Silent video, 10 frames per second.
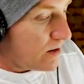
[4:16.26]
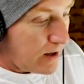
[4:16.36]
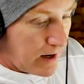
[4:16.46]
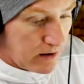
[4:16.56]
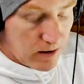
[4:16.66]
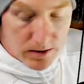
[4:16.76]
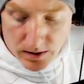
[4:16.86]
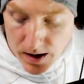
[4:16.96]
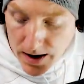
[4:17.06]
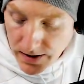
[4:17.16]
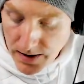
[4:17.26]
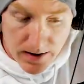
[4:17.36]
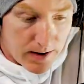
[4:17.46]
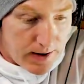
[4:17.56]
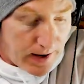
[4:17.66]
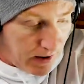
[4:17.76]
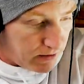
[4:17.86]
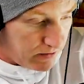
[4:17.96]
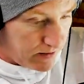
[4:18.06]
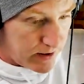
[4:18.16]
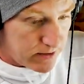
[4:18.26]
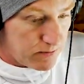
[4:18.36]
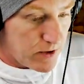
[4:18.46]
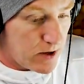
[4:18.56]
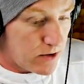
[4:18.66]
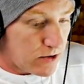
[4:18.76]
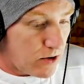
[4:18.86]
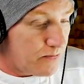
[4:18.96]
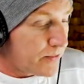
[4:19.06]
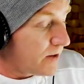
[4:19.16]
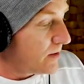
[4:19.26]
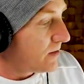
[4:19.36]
gonna get a lot out of this. So